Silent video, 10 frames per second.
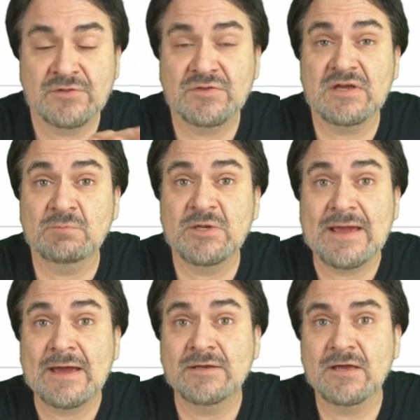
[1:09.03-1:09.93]
that they have
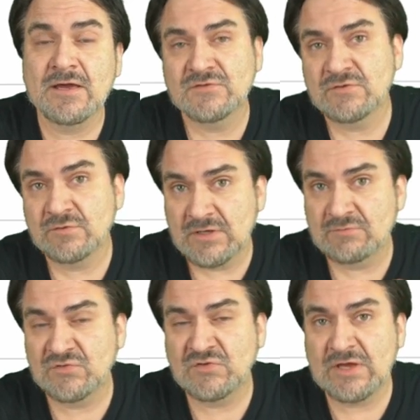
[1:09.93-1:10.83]
been adding on They
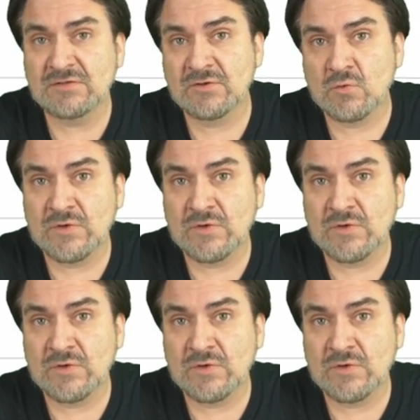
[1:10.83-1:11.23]
have stated they're